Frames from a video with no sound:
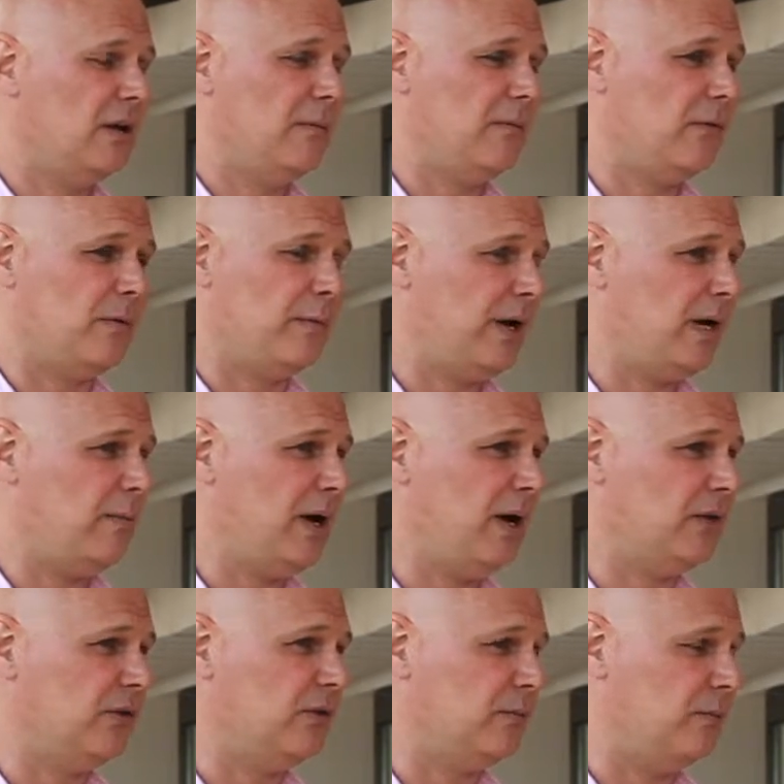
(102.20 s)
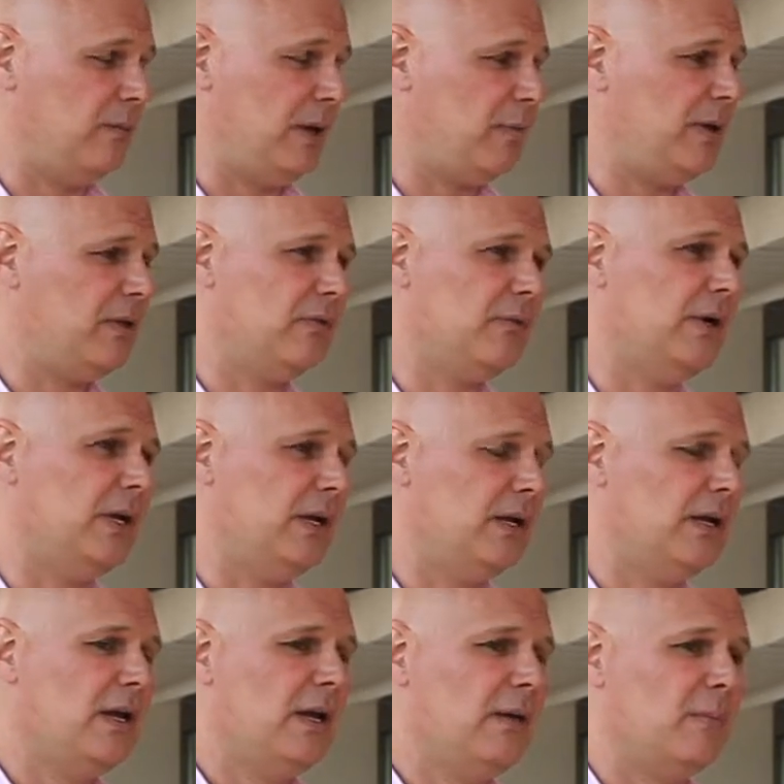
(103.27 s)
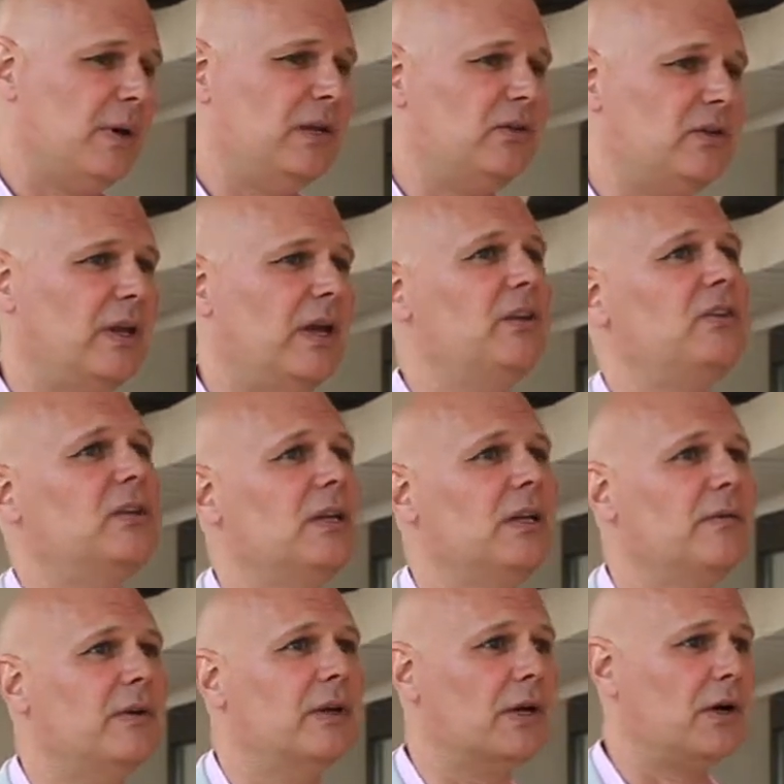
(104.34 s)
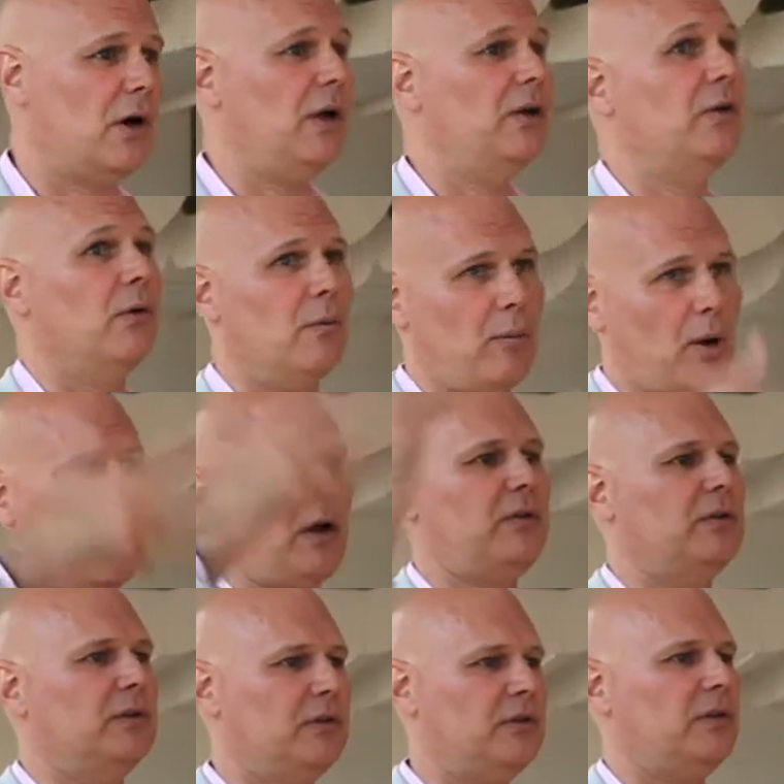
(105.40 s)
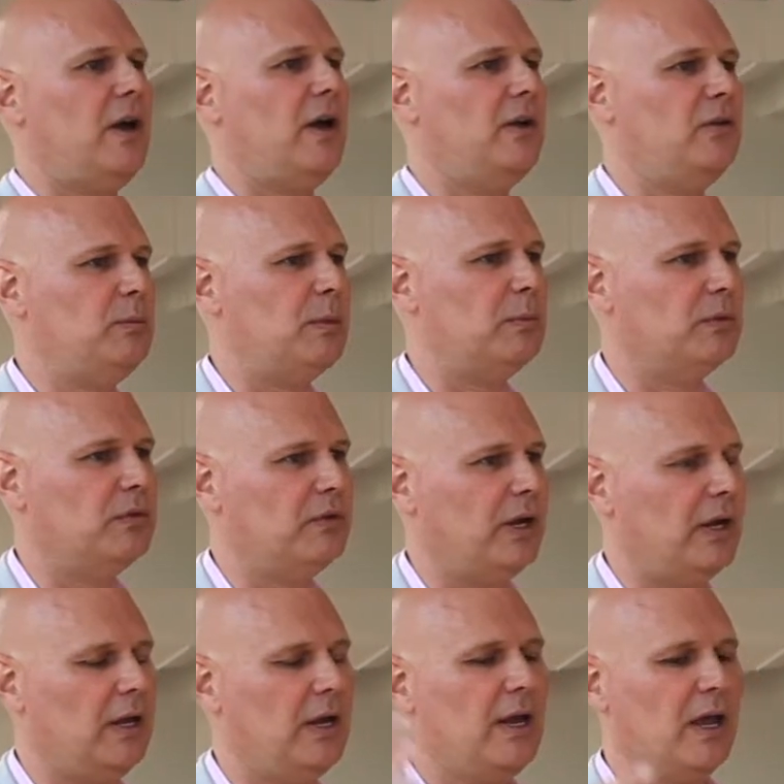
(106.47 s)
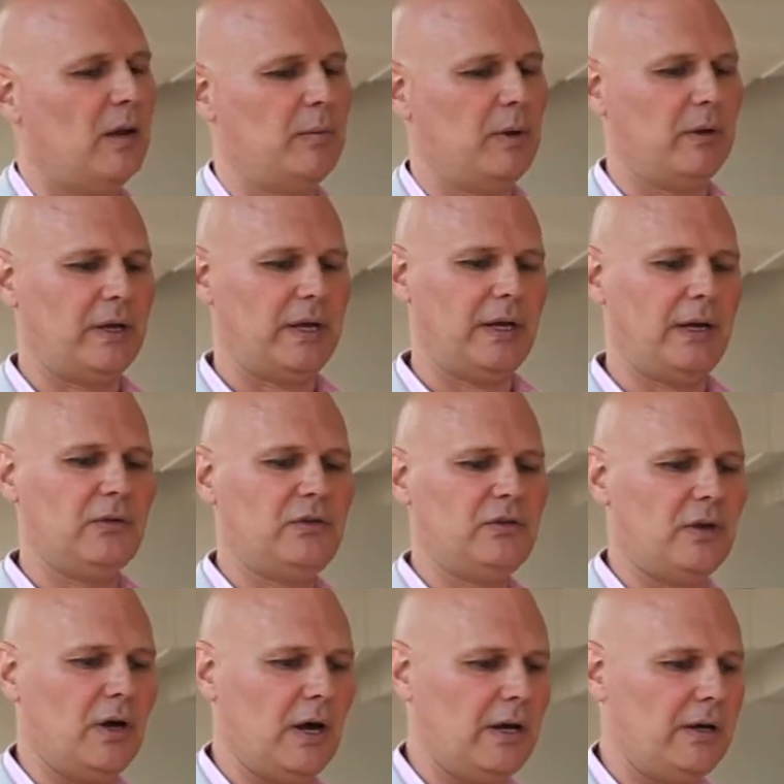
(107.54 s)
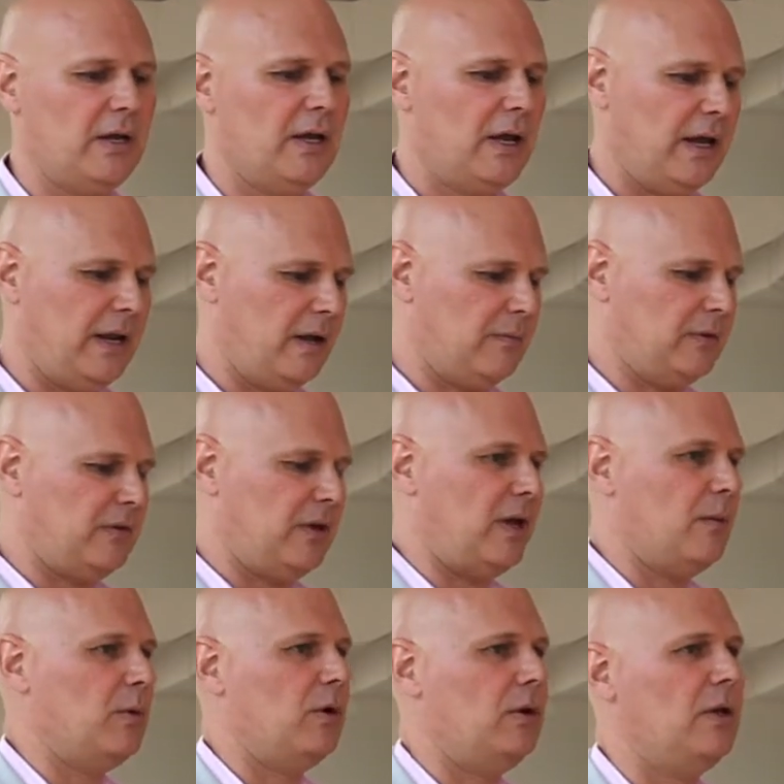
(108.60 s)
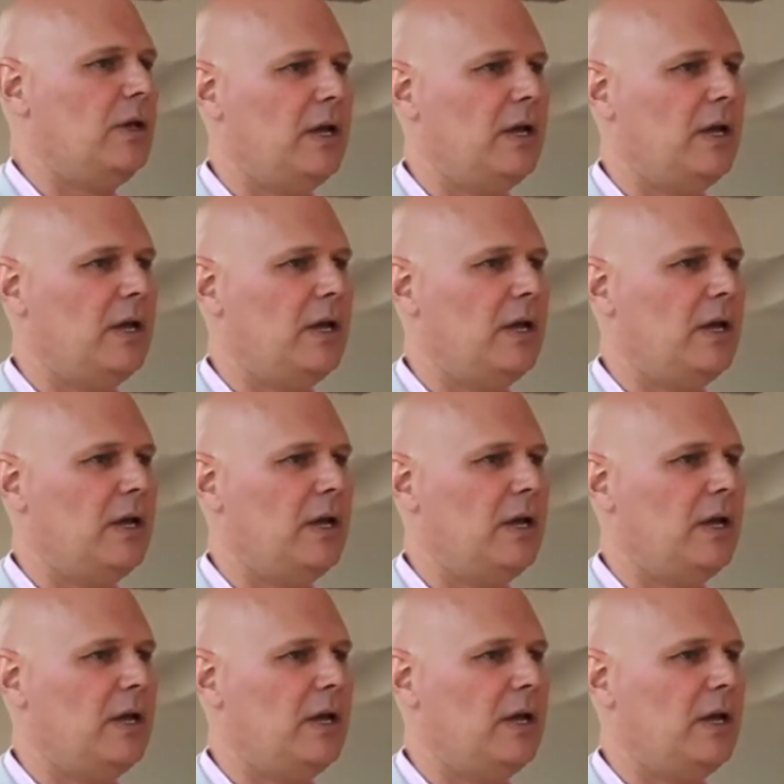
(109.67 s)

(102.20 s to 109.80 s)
for many months, maybe 3. But it's nice to live in a condo, a box in the sky, as people say, and be able to get outside and have a table